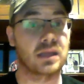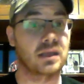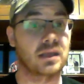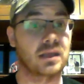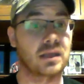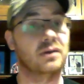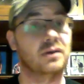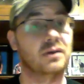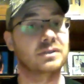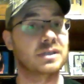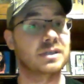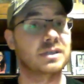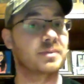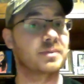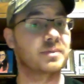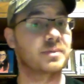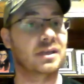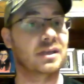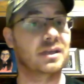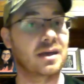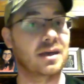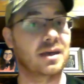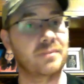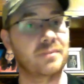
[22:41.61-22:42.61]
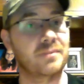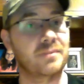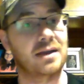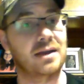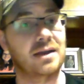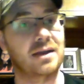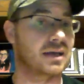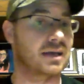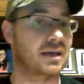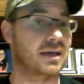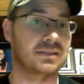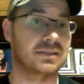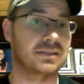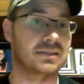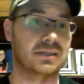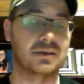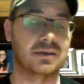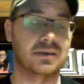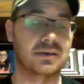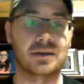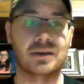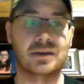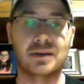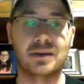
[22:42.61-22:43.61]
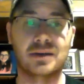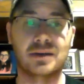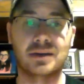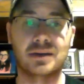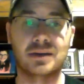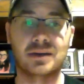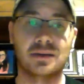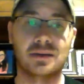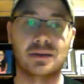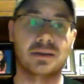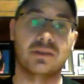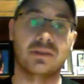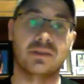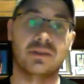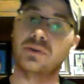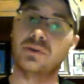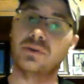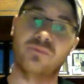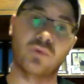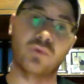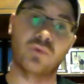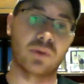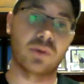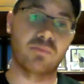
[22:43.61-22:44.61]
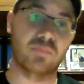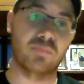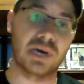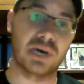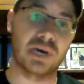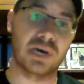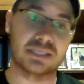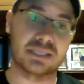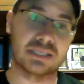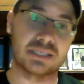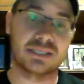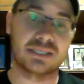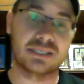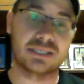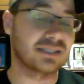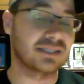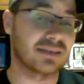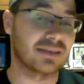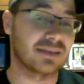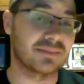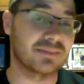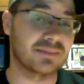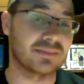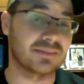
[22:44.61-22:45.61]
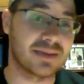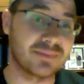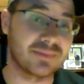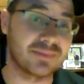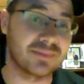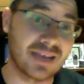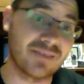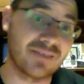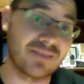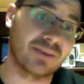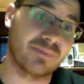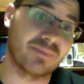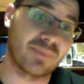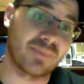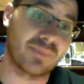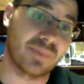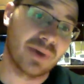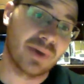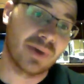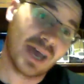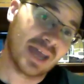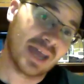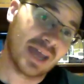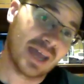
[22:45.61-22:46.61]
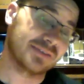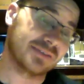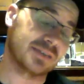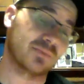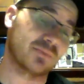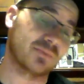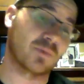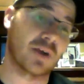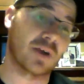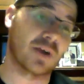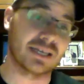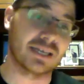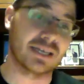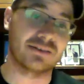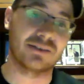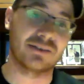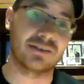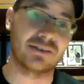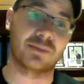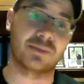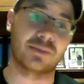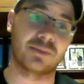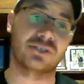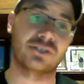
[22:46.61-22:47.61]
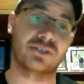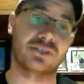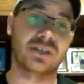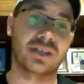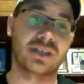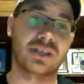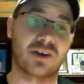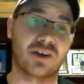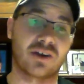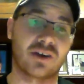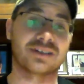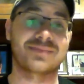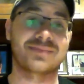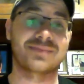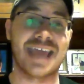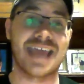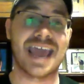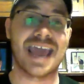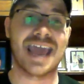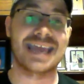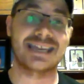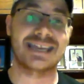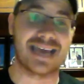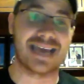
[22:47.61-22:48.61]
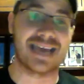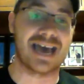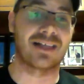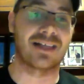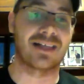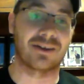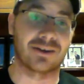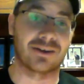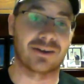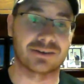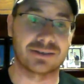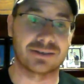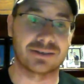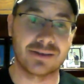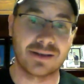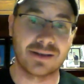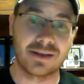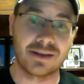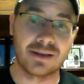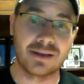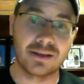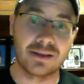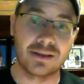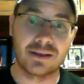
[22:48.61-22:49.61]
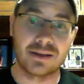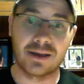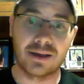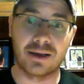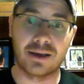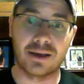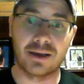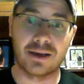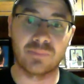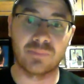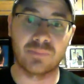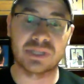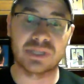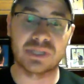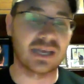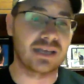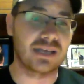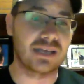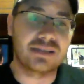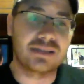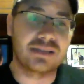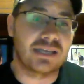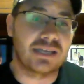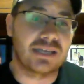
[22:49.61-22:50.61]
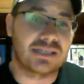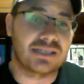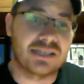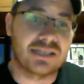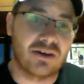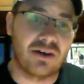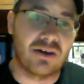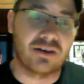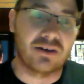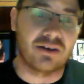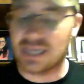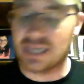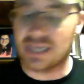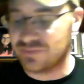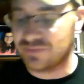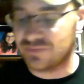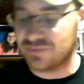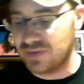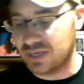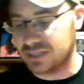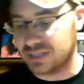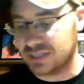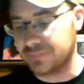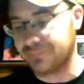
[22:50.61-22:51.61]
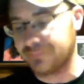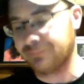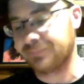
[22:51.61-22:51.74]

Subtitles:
You know, typically I'm buying rods that are 30, 40 bucks. Sometimes I have some rods here that I'm going to show you that cost me $8. But they still all catch fish.